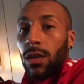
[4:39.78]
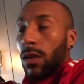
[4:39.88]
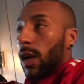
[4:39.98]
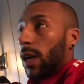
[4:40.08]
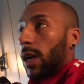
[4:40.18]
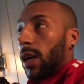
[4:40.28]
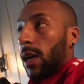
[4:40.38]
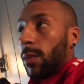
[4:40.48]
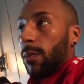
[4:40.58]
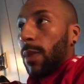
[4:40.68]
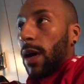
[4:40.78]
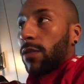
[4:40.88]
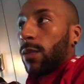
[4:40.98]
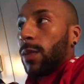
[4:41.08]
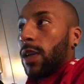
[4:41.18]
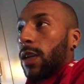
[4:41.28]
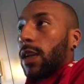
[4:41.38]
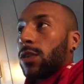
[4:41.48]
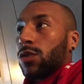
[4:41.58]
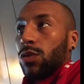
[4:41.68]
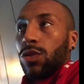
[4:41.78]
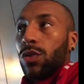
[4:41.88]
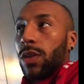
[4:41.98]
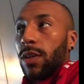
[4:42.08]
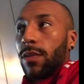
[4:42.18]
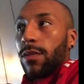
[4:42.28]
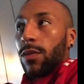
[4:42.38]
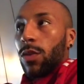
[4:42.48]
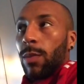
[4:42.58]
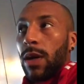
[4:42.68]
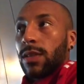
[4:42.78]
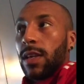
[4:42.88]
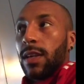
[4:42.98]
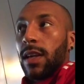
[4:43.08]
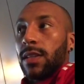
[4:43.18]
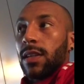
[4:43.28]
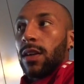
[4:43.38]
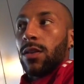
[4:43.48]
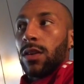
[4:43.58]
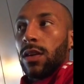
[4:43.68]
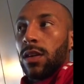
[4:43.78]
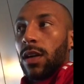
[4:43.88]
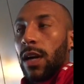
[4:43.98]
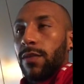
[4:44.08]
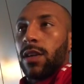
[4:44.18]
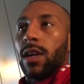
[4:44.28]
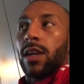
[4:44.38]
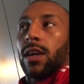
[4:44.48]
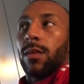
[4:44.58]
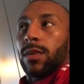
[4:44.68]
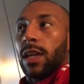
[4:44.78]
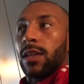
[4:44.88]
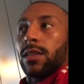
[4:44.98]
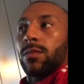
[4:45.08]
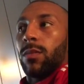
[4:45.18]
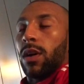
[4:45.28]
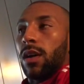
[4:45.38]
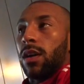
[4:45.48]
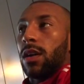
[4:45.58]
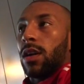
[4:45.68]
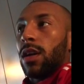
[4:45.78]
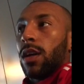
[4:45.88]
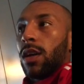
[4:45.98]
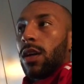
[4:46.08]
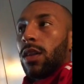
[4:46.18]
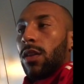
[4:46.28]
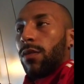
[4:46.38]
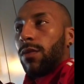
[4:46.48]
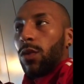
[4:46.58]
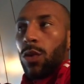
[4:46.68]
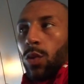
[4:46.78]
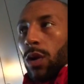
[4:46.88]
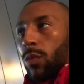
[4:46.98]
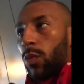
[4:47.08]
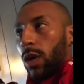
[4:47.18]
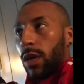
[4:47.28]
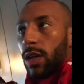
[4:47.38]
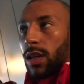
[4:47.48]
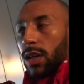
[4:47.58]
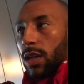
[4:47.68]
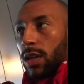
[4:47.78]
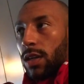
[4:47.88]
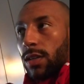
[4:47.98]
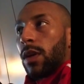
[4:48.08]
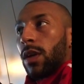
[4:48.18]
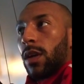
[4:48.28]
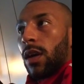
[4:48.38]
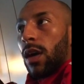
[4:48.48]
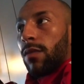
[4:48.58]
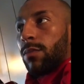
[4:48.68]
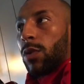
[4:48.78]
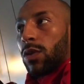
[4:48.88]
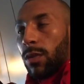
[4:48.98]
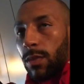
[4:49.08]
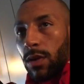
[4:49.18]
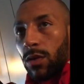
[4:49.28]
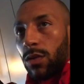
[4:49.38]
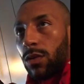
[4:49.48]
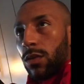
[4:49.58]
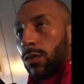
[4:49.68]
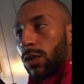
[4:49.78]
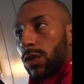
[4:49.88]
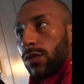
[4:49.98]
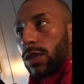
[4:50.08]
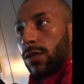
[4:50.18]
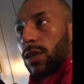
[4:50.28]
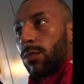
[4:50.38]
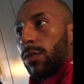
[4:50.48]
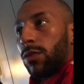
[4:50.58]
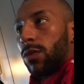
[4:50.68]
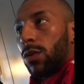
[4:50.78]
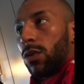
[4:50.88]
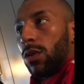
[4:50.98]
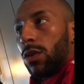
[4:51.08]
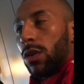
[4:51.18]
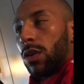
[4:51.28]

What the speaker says: Right, I've been back from international duty for about 10 days now. I haven't done any updates, but the 411 is I've booked the meal, which obviously I've said before.